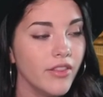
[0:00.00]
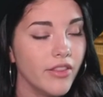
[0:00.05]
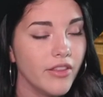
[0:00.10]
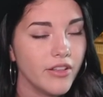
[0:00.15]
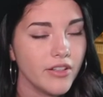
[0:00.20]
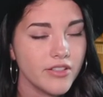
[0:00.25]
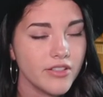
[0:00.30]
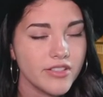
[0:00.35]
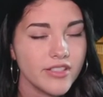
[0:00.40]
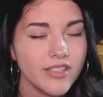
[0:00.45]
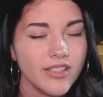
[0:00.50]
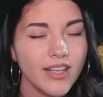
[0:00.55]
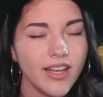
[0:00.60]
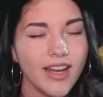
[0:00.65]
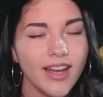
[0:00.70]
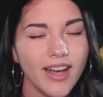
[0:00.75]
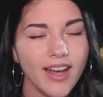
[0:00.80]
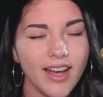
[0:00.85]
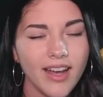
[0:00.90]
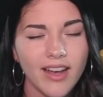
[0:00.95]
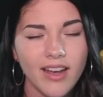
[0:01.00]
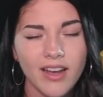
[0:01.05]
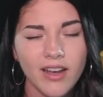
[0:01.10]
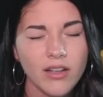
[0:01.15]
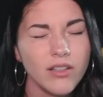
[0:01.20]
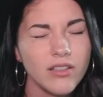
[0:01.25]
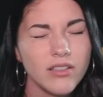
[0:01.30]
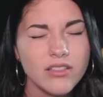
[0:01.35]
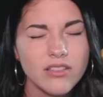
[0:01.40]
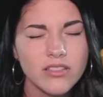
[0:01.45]
There's a
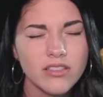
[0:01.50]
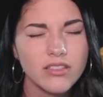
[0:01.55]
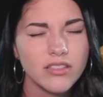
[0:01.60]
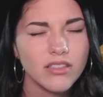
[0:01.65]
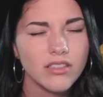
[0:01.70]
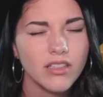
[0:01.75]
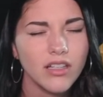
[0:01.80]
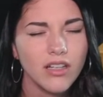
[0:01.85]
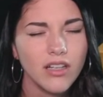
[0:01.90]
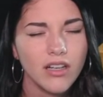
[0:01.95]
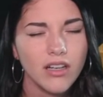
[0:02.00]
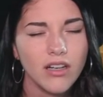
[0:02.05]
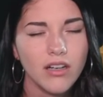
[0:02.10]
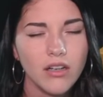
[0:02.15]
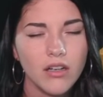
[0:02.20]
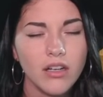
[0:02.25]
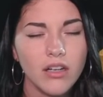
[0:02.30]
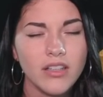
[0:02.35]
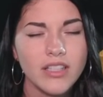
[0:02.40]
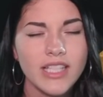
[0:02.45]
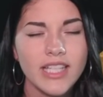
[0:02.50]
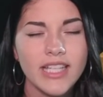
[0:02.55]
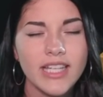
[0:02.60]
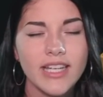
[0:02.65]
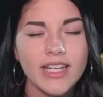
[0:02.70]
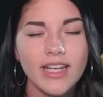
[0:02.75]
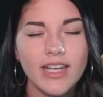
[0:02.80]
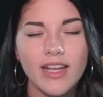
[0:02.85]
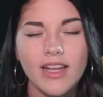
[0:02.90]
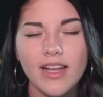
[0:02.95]
house on the
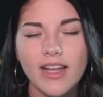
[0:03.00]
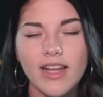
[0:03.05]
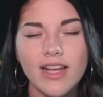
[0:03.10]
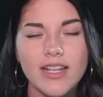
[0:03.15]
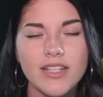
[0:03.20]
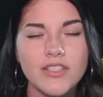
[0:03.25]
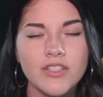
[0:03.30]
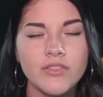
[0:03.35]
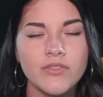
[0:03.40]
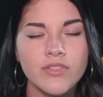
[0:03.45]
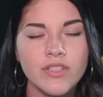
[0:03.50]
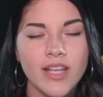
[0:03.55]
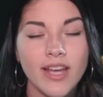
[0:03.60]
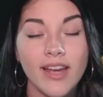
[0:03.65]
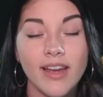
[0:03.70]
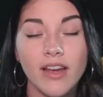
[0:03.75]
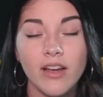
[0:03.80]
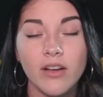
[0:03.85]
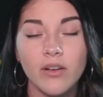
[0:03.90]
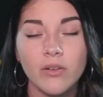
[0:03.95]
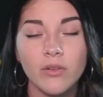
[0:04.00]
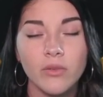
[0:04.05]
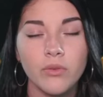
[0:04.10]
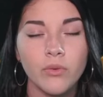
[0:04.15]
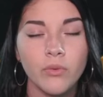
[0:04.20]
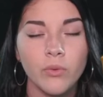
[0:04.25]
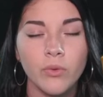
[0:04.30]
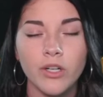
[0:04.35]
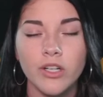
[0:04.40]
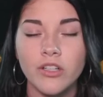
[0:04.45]
edge of
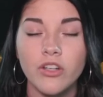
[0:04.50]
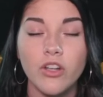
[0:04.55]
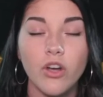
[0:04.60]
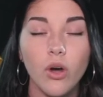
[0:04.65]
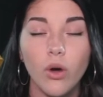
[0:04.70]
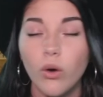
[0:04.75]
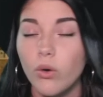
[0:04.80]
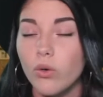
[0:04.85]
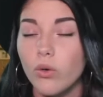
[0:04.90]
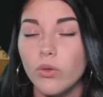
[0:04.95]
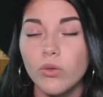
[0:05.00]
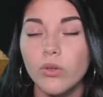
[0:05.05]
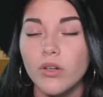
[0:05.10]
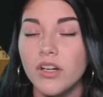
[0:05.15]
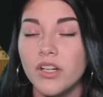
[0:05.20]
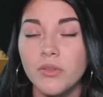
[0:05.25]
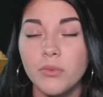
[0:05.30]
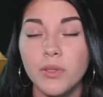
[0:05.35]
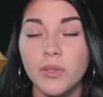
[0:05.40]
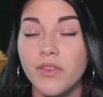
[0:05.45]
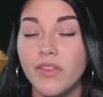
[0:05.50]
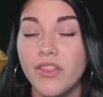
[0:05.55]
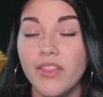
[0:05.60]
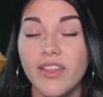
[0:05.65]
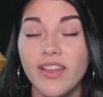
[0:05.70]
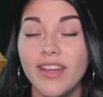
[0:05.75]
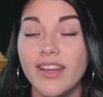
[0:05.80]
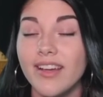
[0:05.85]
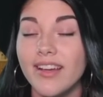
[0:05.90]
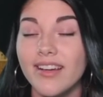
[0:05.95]
town where no one would
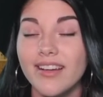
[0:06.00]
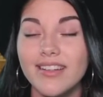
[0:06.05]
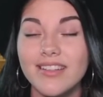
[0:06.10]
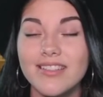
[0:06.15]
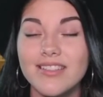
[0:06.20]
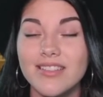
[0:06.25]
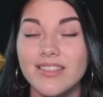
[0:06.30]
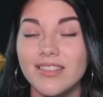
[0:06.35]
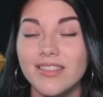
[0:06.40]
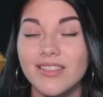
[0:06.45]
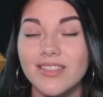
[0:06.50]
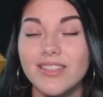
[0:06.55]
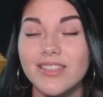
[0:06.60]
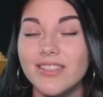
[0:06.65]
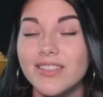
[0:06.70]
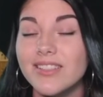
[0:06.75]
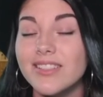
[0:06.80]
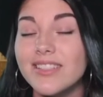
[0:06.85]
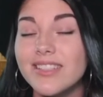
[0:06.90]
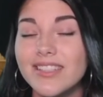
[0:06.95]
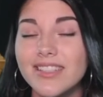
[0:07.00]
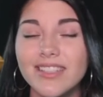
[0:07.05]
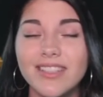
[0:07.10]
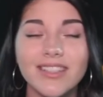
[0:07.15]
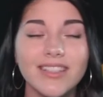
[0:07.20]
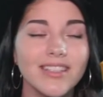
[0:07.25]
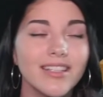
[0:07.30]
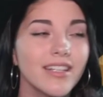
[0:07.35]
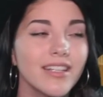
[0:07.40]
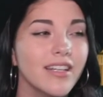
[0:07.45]
think to look.
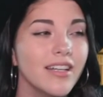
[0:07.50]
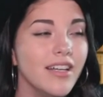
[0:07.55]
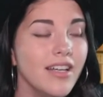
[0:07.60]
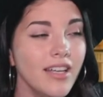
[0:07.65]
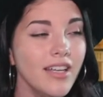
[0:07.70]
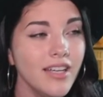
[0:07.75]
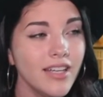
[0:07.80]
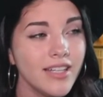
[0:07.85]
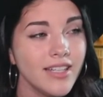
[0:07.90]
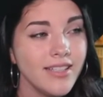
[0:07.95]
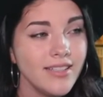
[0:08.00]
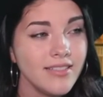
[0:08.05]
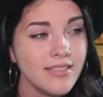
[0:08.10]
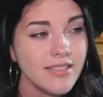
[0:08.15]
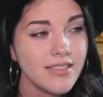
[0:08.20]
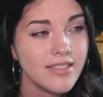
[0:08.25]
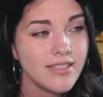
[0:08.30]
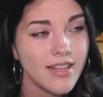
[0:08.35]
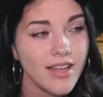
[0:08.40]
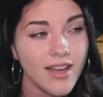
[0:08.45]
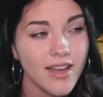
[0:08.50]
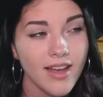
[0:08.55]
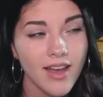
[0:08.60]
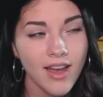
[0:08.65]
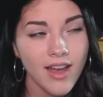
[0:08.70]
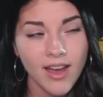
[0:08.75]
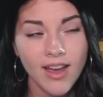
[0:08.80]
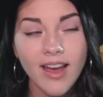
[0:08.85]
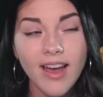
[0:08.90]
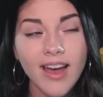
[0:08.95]

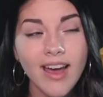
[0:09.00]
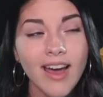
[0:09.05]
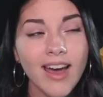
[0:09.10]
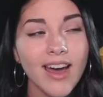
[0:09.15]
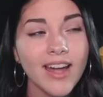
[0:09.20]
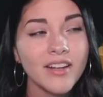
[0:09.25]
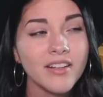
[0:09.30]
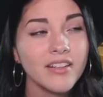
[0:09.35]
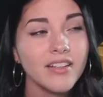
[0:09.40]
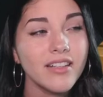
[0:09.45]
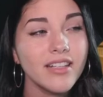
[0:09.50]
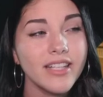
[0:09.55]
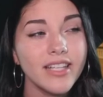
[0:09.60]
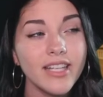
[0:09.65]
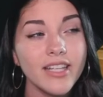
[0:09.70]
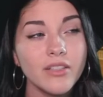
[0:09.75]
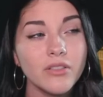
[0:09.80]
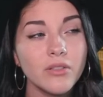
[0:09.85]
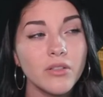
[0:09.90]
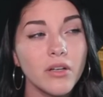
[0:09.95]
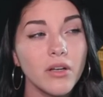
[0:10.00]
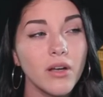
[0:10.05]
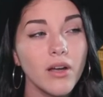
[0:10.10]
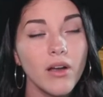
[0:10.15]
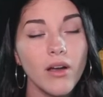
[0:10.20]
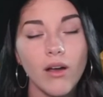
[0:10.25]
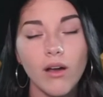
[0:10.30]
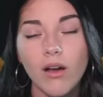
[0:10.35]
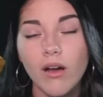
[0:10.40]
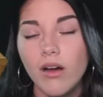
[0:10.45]
Inside, a little
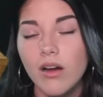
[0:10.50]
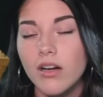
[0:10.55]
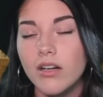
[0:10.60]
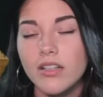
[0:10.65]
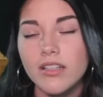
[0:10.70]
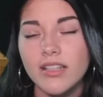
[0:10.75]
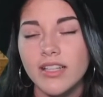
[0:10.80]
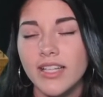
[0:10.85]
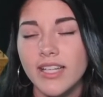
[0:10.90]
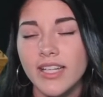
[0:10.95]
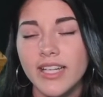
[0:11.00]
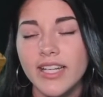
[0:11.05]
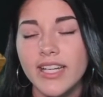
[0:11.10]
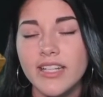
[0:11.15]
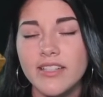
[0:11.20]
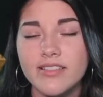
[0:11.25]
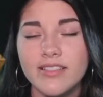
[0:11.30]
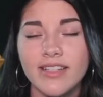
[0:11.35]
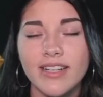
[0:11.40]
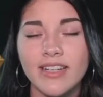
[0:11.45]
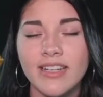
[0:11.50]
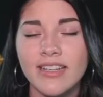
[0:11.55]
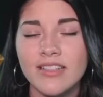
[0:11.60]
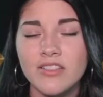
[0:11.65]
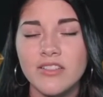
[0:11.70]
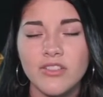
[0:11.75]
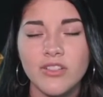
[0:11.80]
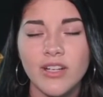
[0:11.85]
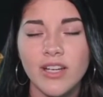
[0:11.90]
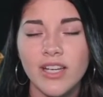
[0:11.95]
girl, age
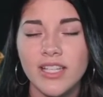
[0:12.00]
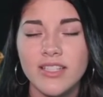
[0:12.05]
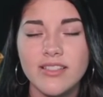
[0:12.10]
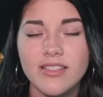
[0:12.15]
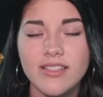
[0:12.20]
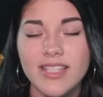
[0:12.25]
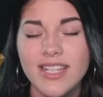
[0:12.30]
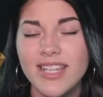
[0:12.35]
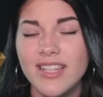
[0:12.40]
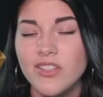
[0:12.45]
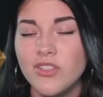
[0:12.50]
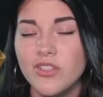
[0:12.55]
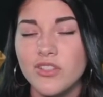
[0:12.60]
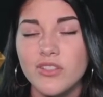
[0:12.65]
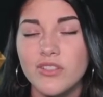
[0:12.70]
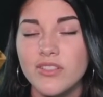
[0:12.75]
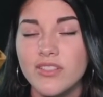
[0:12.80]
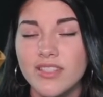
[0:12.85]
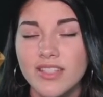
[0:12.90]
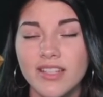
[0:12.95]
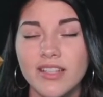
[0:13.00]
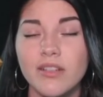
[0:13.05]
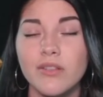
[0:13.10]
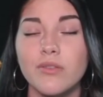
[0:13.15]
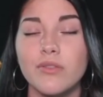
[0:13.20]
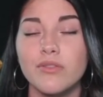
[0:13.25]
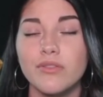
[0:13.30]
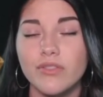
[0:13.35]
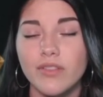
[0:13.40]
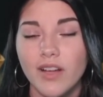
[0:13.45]
9's trying to teach herself
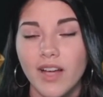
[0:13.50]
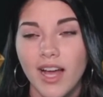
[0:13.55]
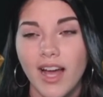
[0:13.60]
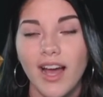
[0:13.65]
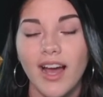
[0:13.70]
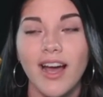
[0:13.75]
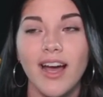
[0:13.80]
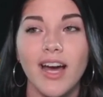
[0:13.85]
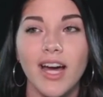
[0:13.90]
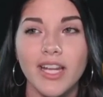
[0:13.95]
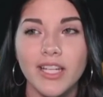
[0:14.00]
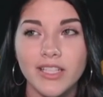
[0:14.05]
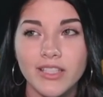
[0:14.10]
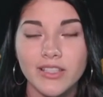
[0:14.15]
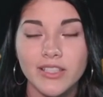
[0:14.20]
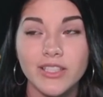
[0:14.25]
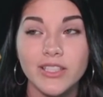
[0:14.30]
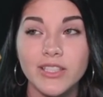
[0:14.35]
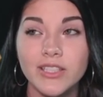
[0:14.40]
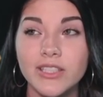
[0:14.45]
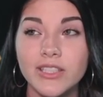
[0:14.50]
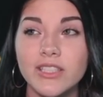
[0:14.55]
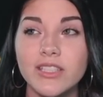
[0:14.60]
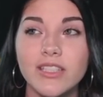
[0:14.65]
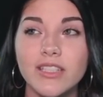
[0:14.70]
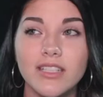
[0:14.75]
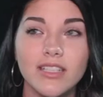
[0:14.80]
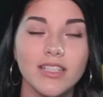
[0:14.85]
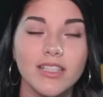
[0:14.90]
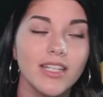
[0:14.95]
how to
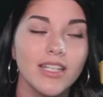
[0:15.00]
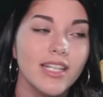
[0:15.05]
cook.